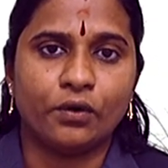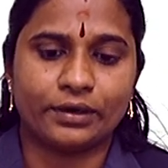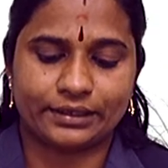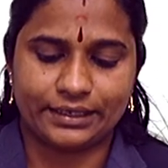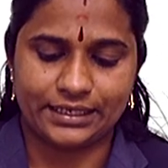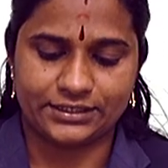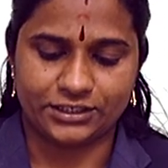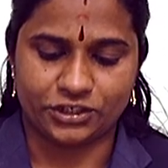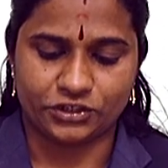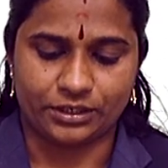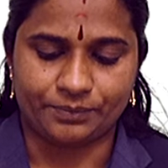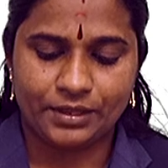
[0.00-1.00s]

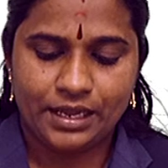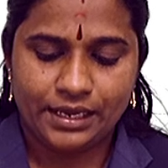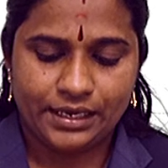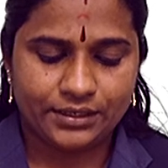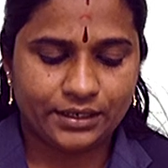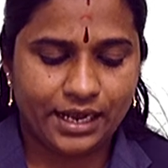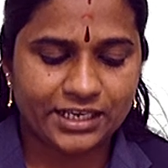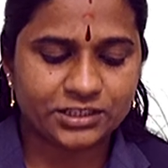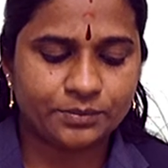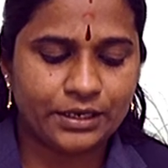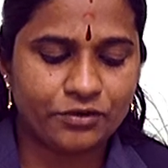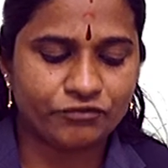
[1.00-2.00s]
Organization. It has
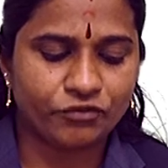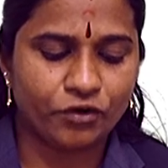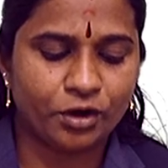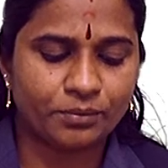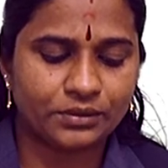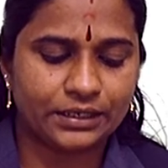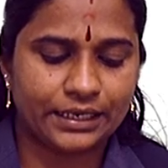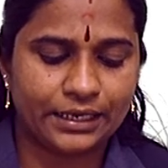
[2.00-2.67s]
been formed